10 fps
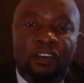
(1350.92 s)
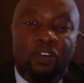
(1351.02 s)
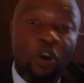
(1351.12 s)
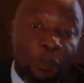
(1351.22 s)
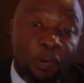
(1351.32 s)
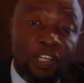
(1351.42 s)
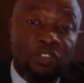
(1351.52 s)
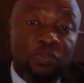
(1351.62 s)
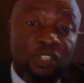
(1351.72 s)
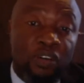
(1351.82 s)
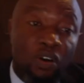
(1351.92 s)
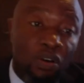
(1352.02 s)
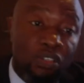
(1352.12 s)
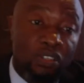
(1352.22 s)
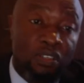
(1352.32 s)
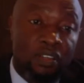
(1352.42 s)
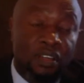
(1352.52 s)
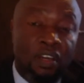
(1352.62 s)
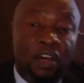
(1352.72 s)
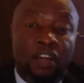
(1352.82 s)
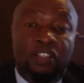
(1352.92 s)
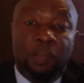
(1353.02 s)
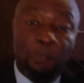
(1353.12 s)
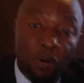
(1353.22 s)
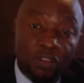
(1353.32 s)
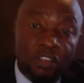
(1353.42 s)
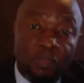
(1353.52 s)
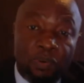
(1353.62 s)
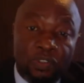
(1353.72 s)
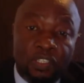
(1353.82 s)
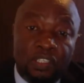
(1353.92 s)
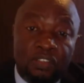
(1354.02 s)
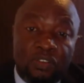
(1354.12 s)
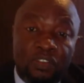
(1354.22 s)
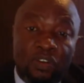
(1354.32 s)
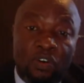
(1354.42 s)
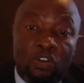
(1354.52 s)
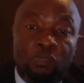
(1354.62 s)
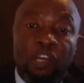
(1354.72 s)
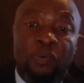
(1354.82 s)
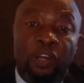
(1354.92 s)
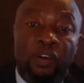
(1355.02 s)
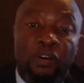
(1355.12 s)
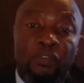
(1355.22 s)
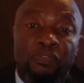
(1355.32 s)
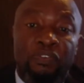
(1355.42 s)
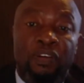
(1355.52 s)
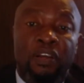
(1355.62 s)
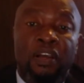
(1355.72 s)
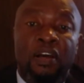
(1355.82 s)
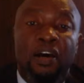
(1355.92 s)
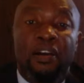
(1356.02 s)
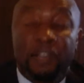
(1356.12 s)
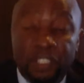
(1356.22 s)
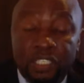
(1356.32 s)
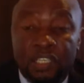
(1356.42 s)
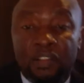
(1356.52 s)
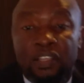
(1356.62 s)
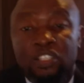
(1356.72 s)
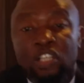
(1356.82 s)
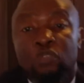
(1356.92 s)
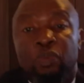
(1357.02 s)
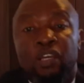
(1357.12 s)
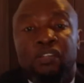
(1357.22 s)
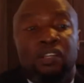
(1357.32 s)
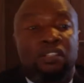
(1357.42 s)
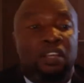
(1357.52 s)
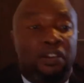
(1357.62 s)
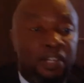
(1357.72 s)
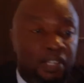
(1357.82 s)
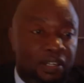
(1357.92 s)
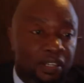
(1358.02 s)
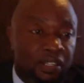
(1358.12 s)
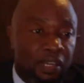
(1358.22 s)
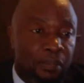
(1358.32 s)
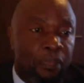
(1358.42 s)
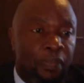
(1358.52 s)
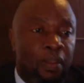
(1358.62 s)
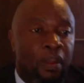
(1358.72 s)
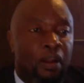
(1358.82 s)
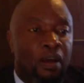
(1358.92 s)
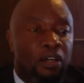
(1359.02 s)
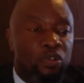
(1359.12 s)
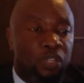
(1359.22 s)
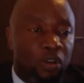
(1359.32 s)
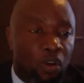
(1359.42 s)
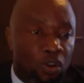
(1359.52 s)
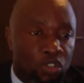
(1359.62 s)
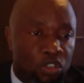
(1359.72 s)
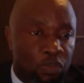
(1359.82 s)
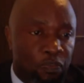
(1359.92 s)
cooperate with the court and support the proceedings of the court by way of arresting the suspects and surrendering them to the court.